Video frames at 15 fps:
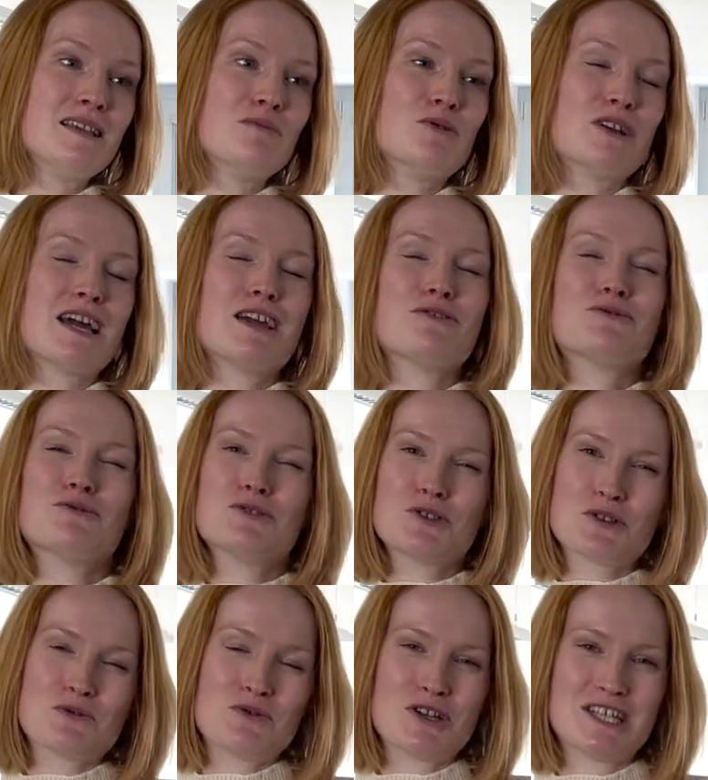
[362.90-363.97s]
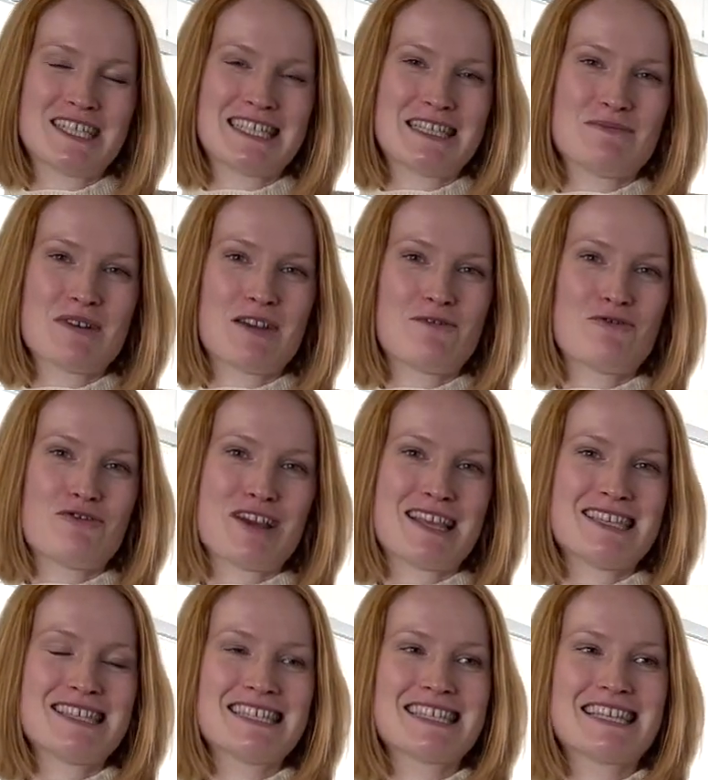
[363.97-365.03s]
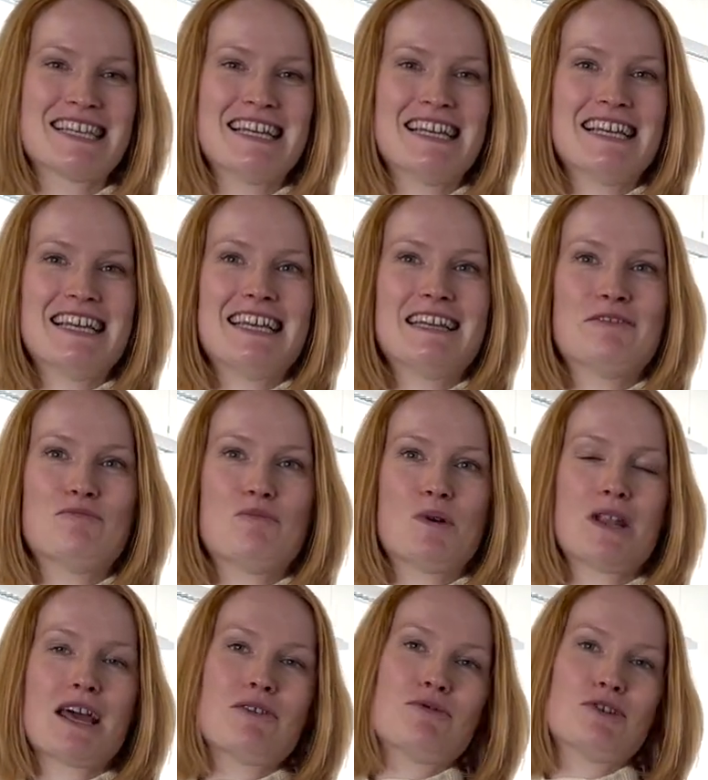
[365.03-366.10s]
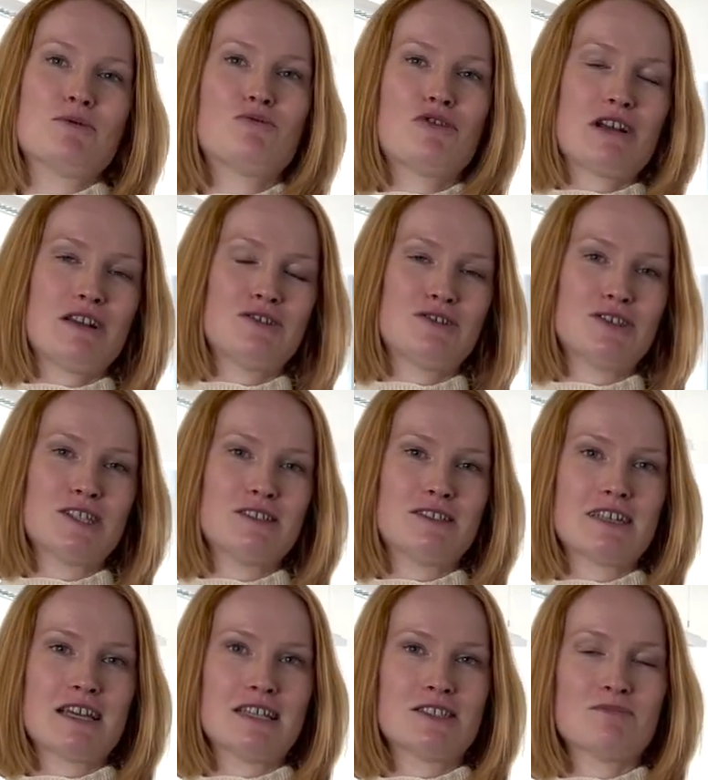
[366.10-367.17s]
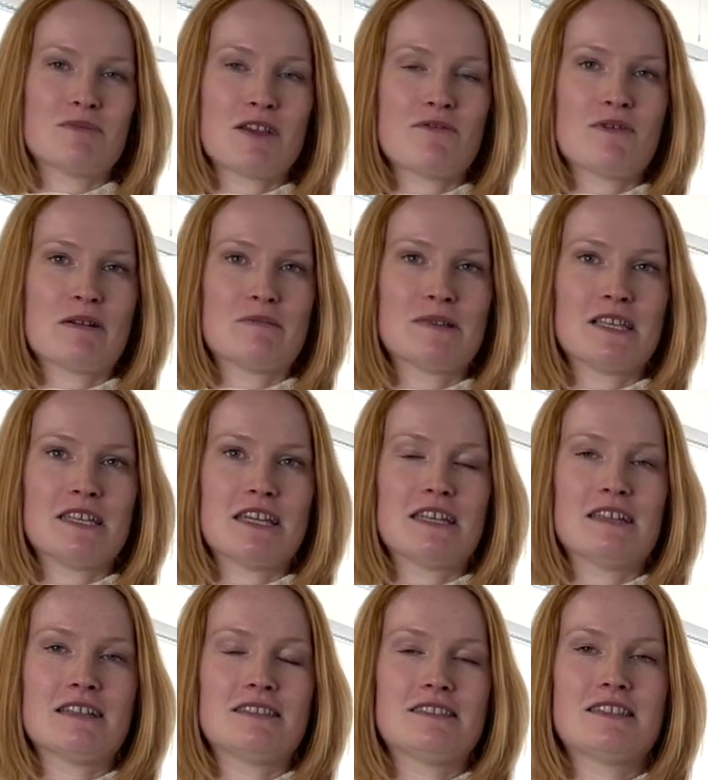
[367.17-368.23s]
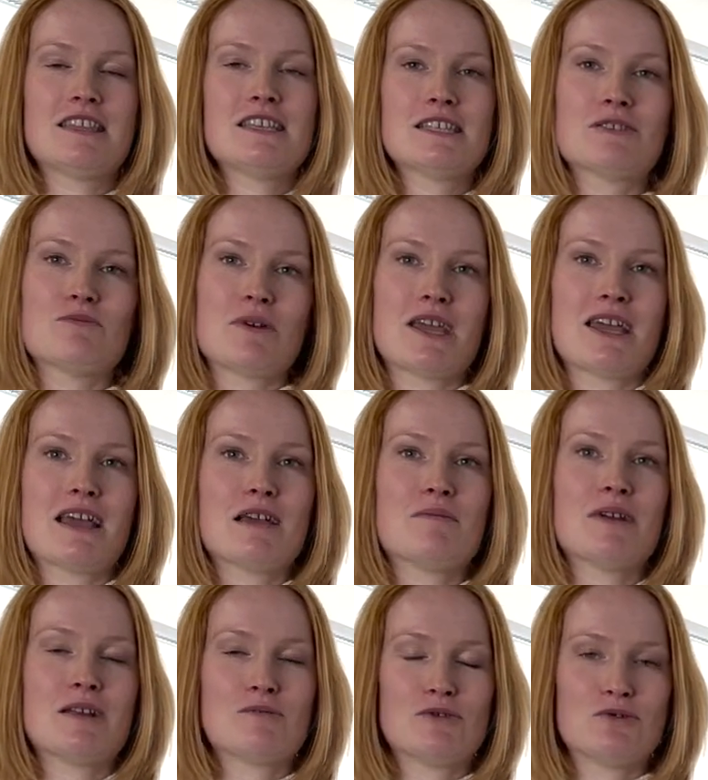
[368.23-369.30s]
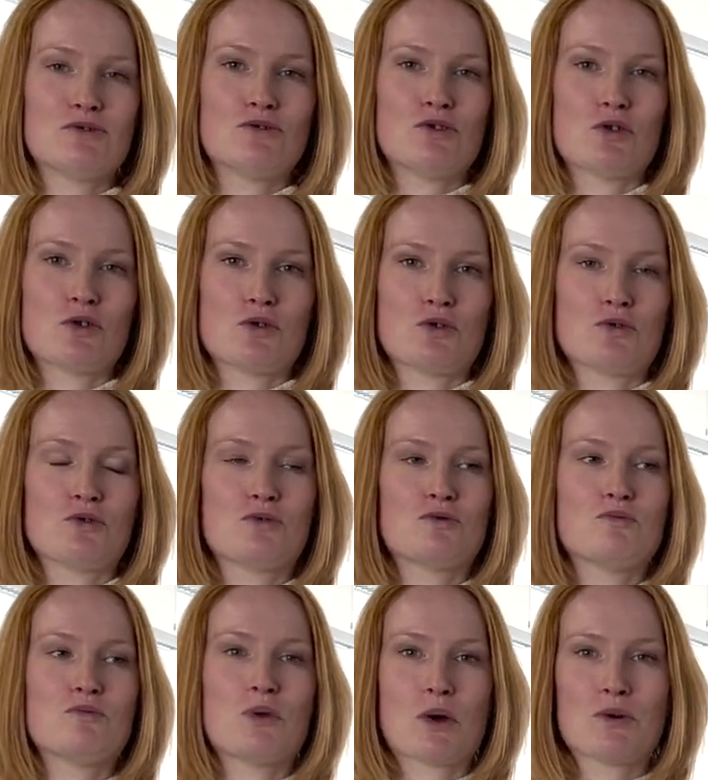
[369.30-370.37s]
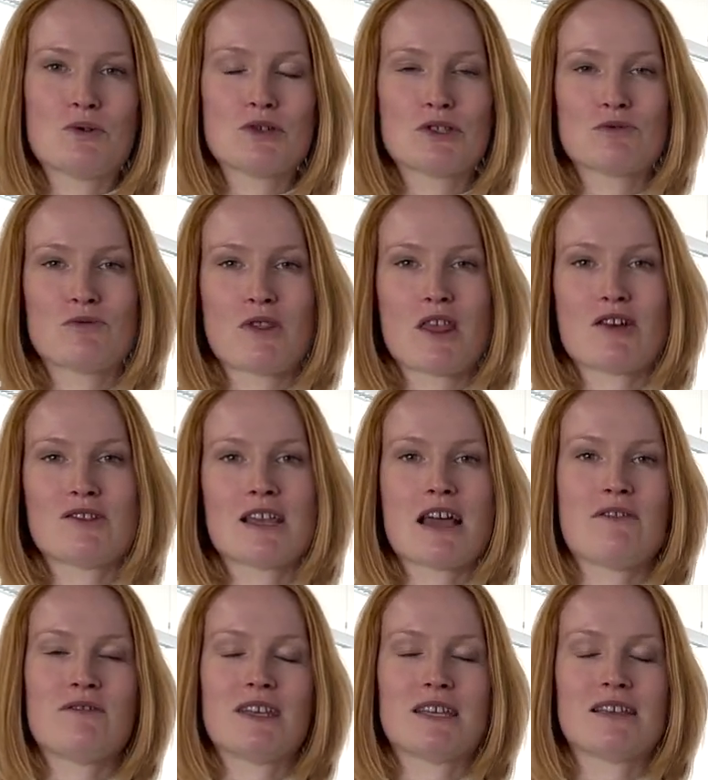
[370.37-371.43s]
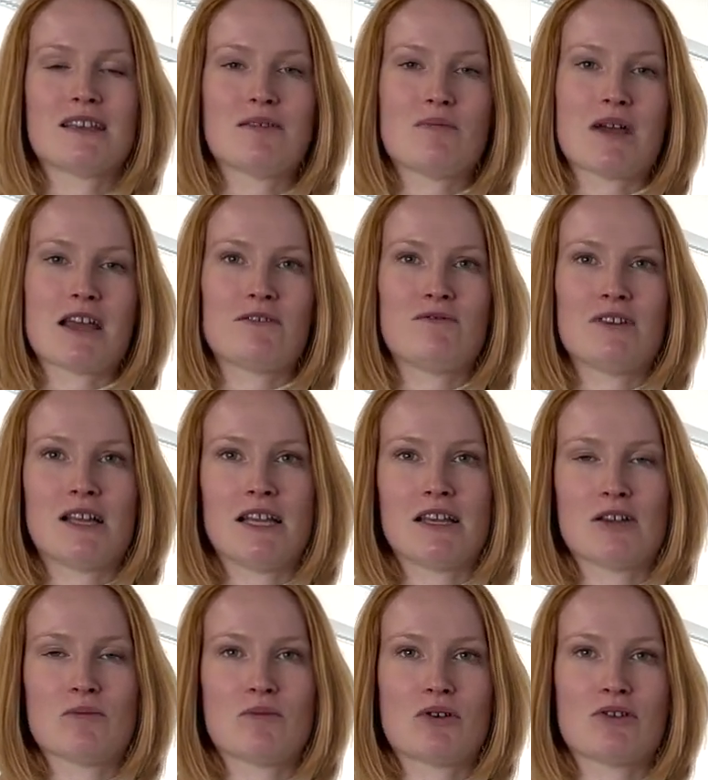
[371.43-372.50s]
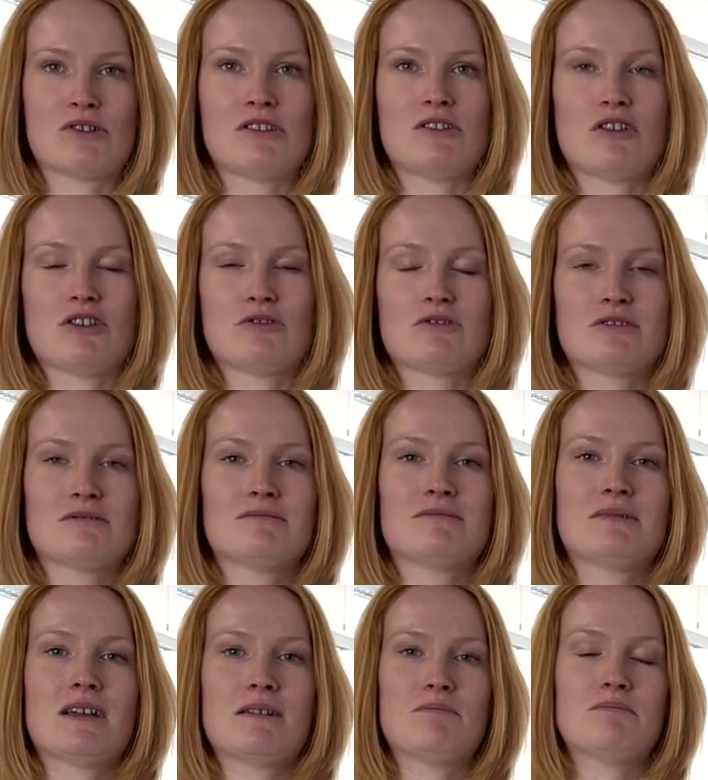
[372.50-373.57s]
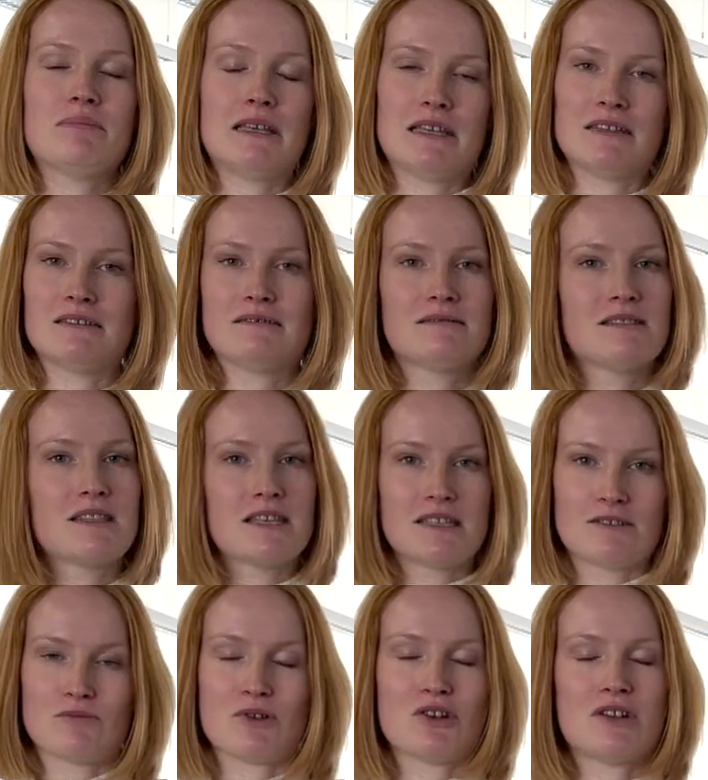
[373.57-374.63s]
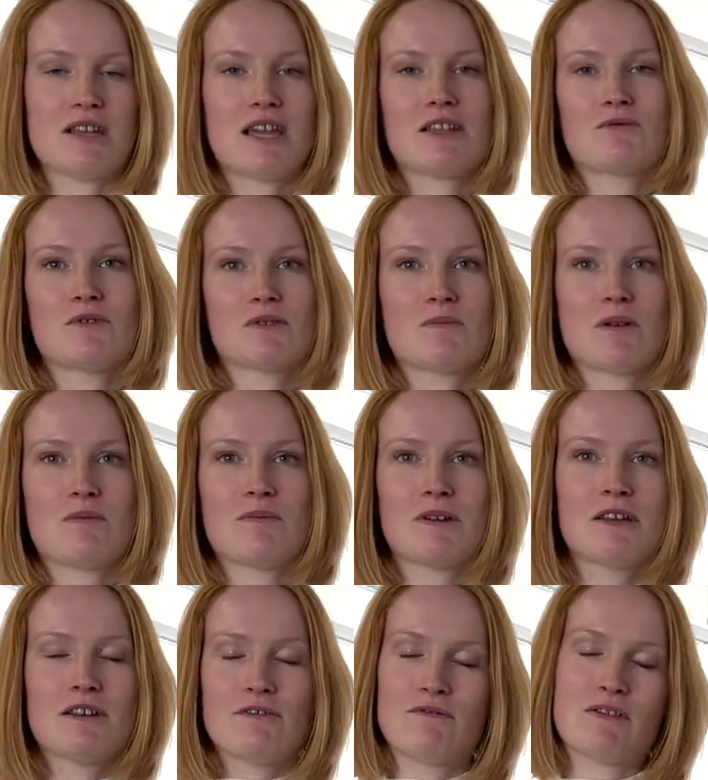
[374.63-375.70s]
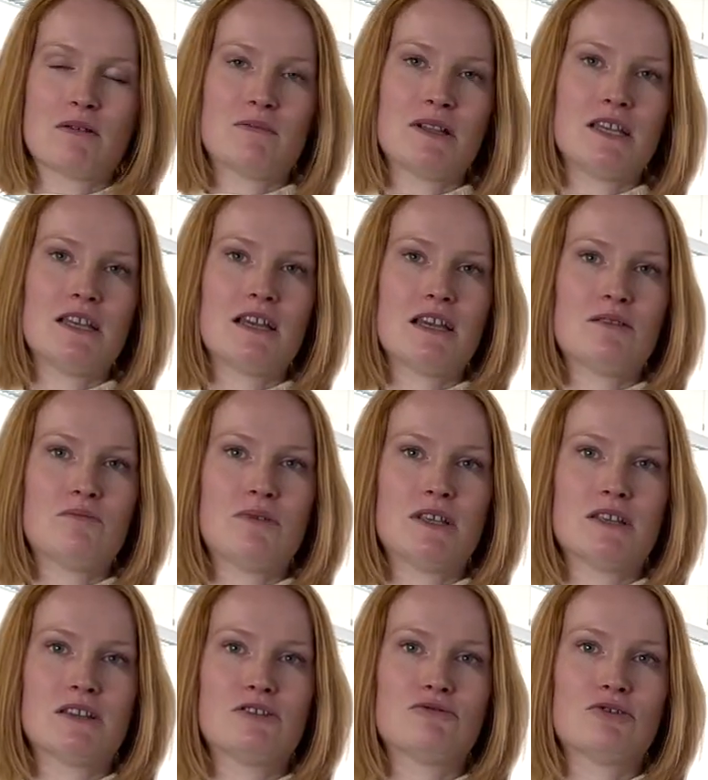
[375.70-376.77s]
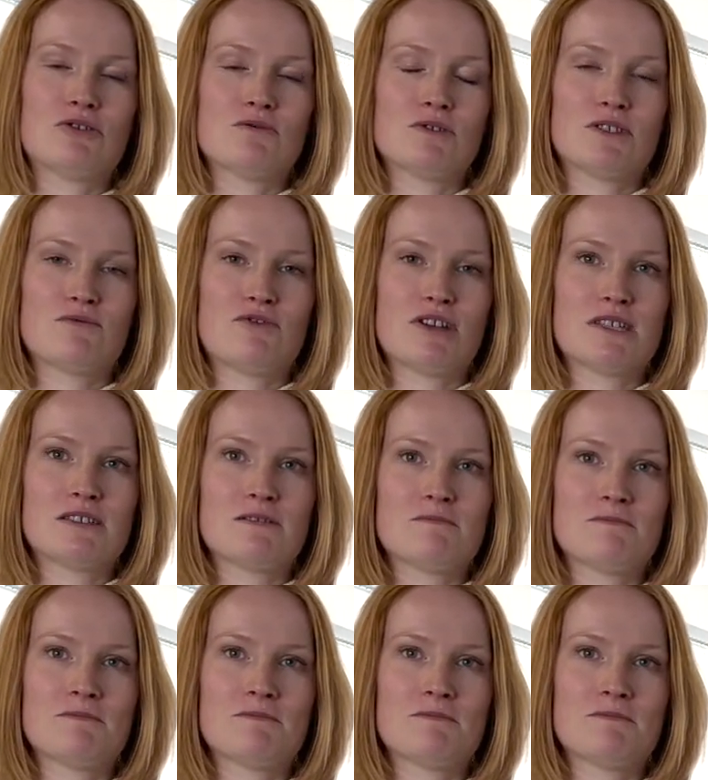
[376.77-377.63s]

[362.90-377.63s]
but I also want to see my friends, but I want to prioritize my family. And this way I'm able to do both without having a bad feeling about not being this one night with my family and being around with friends.